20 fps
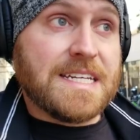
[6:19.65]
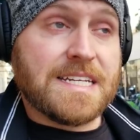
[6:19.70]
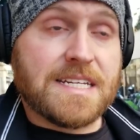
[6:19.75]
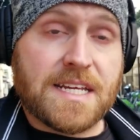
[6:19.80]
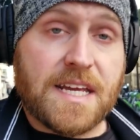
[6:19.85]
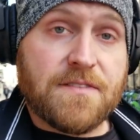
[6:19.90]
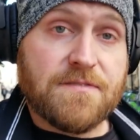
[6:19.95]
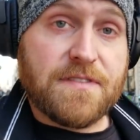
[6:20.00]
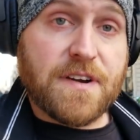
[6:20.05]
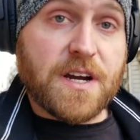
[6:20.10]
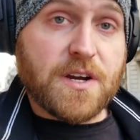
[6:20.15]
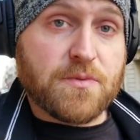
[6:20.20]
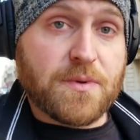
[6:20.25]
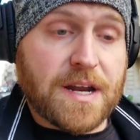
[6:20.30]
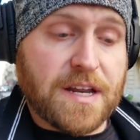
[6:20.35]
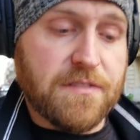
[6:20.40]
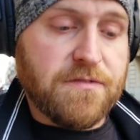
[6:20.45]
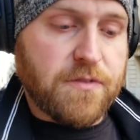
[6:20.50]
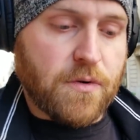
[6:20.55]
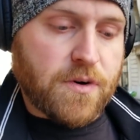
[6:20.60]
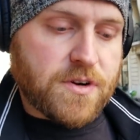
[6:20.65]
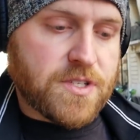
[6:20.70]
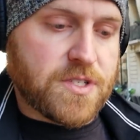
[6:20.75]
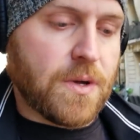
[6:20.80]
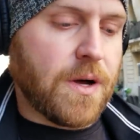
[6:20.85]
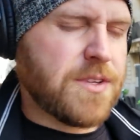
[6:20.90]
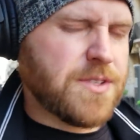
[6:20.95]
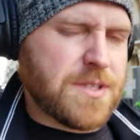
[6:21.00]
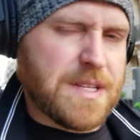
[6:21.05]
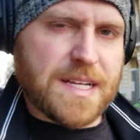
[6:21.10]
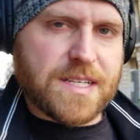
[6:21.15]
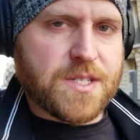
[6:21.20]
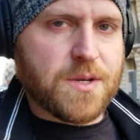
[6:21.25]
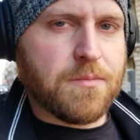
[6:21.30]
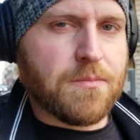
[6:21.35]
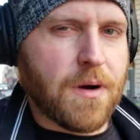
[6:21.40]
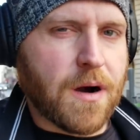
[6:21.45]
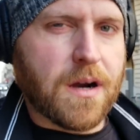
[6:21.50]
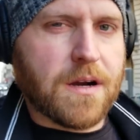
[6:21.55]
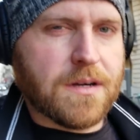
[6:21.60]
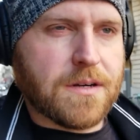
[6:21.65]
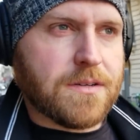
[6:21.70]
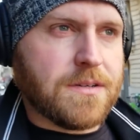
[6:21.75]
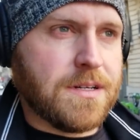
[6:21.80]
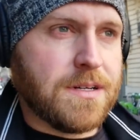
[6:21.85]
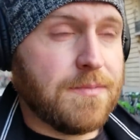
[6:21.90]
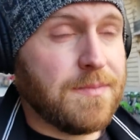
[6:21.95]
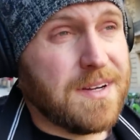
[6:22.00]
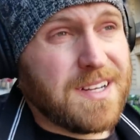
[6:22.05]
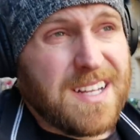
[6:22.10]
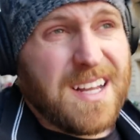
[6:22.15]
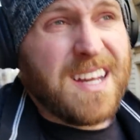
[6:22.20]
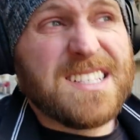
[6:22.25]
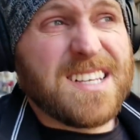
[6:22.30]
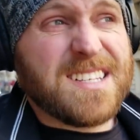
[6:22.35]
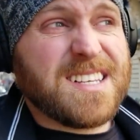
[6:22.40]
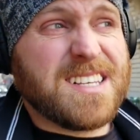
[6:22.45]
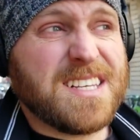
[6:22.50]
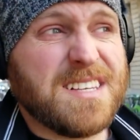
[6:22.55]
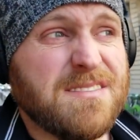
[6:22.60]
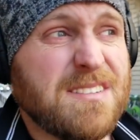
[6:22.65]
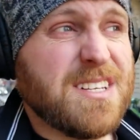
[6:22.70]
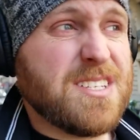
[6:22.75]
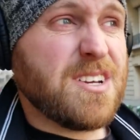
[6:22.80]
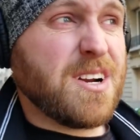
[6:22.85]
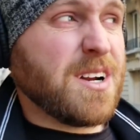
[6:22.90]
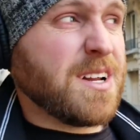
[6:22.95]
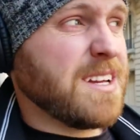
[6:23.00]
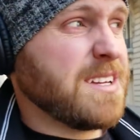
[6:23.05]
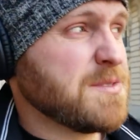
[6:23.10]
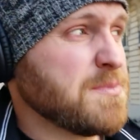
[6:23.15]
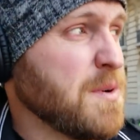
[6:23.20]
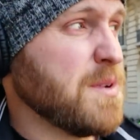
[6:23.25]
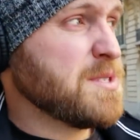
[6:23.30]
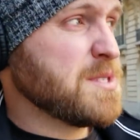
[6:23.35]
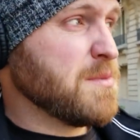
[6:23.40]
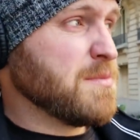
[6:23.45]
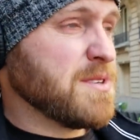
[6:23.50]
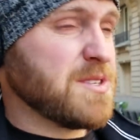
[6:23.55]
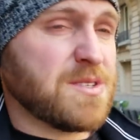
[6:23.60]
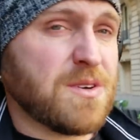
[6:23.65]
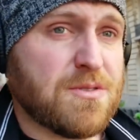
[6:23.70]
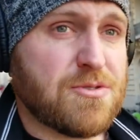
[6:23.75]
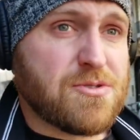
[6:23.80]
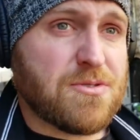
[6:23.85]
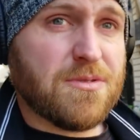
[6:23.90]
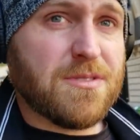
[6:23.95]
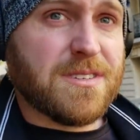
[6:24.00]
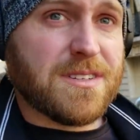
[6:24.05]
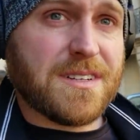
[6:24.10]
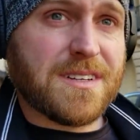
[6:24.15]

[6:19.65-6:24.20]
Need to get very ready for, so I'll do that tomorrow. But since this evening's already supposed to be social